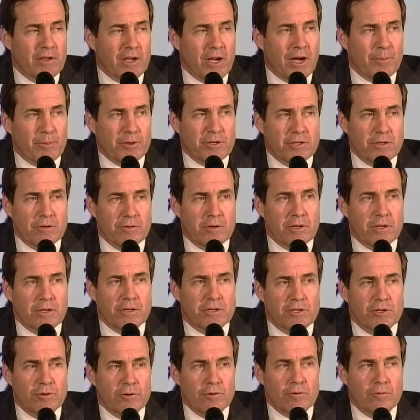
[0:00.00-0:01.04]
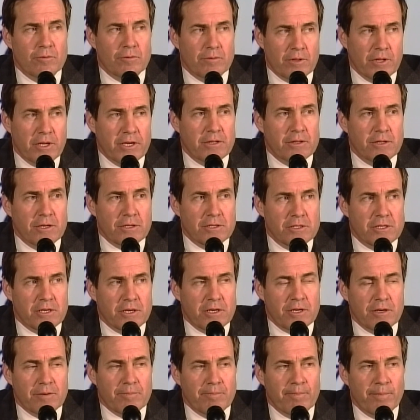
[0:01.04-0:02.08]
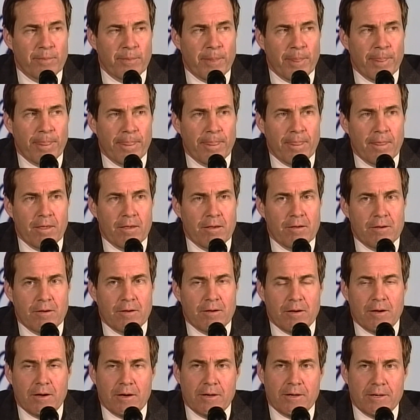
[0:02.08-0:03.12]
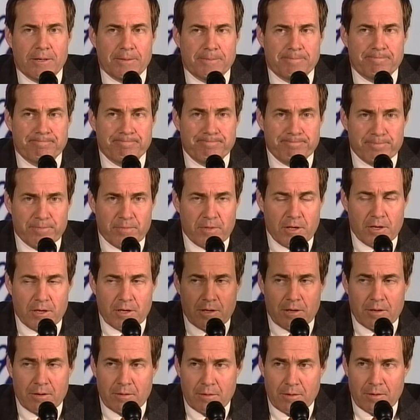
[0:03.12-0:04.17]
opportunity to lead this team. The